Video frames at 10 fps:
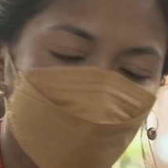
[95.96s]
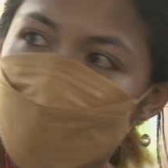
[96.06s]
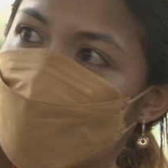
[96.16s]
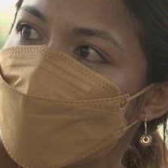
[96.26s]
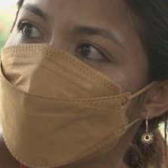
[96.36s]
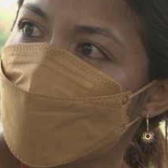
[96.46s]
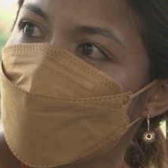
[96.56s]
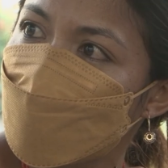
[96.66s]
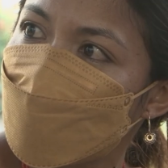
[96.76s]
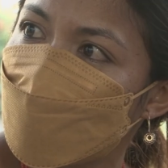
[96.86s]
women
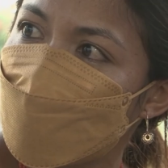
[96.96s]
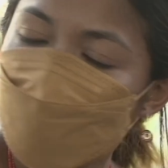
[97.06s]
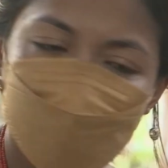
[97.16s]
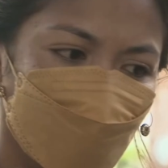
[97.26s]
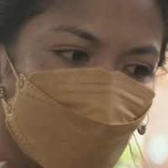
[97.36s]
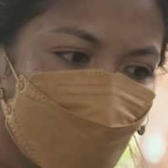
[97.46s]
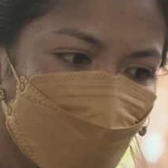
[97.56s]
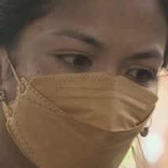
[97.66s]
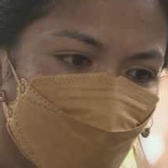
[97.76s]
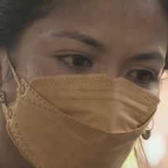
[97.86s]
is quite
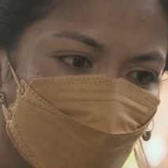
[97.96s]
enormous